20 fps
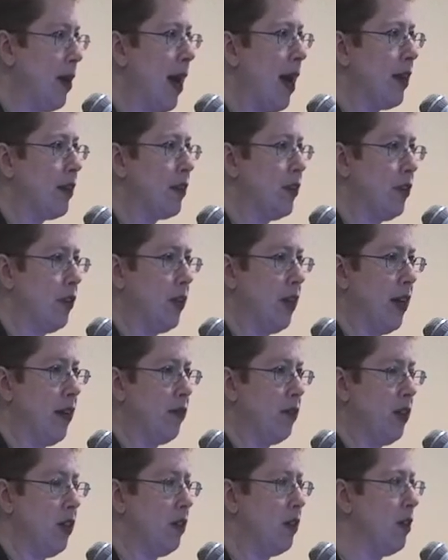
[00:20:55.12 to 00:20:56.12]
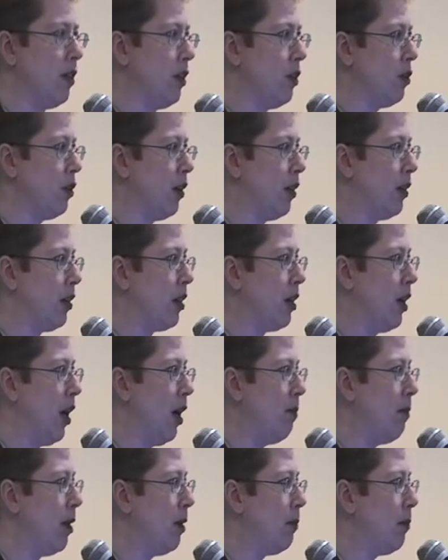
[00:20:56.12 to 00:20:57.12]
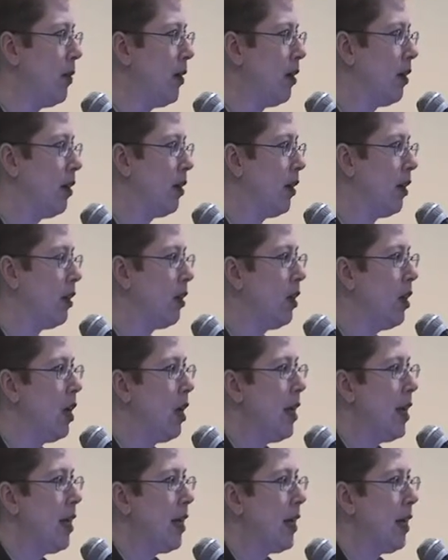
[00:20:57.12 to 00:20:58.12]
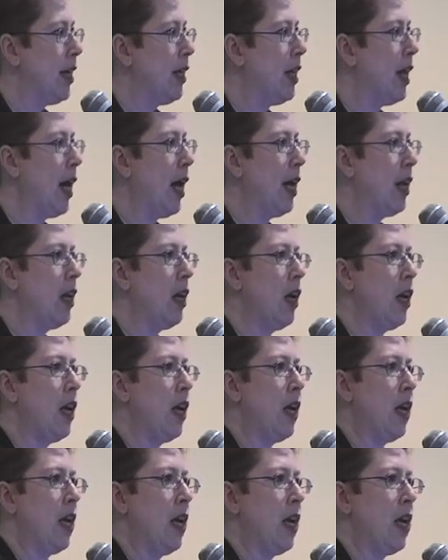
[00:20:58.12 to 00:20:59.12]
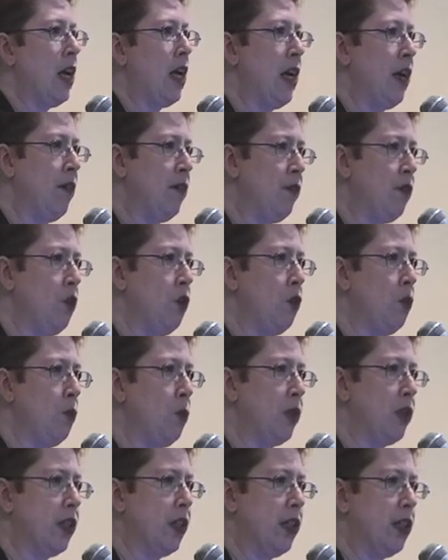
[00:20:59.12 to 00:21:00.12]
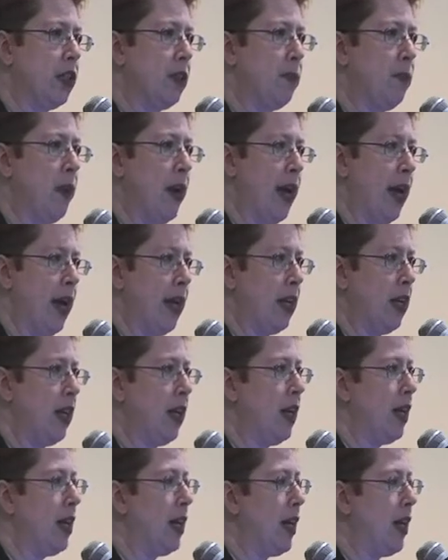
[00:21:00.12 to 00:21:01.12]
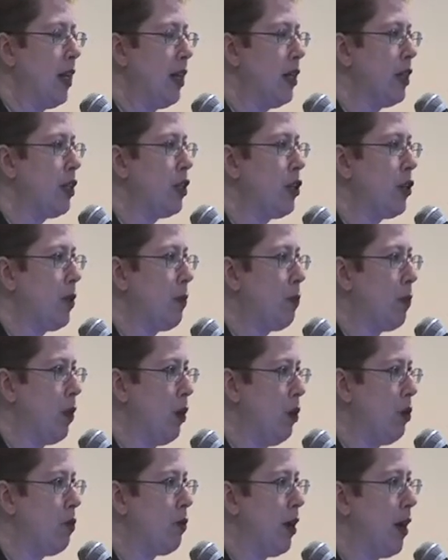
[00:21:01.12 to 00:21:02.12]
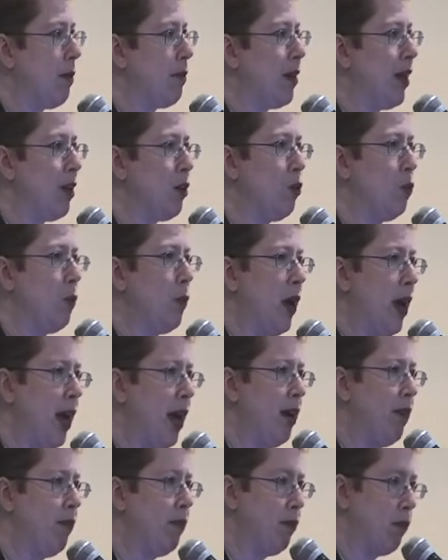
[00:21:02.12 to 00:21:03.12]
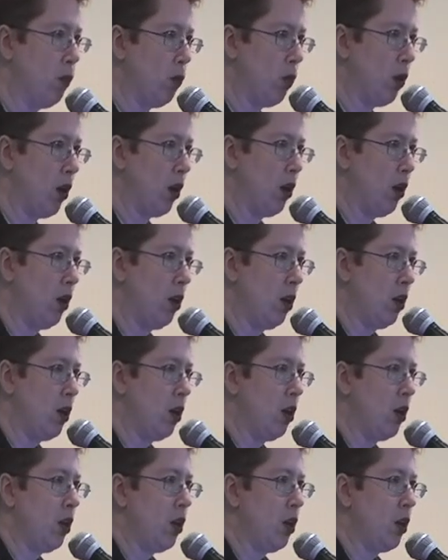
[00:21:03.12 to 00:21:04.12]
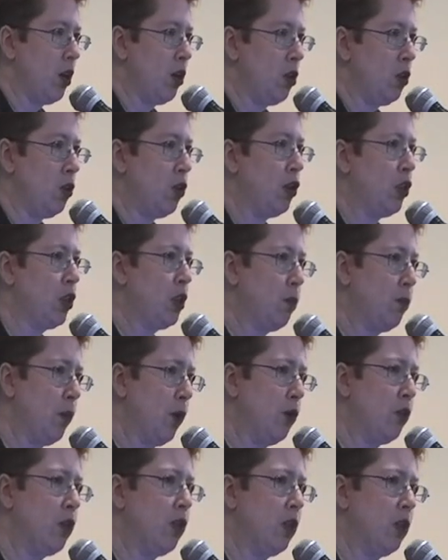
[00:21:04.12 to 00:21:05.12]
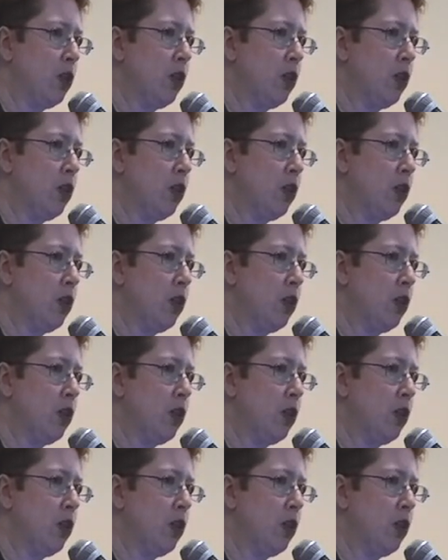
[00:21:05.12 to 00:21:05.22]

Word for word: back to the FTC during the comment period, in that if you participate in an industry program that you pay for, you're supposed to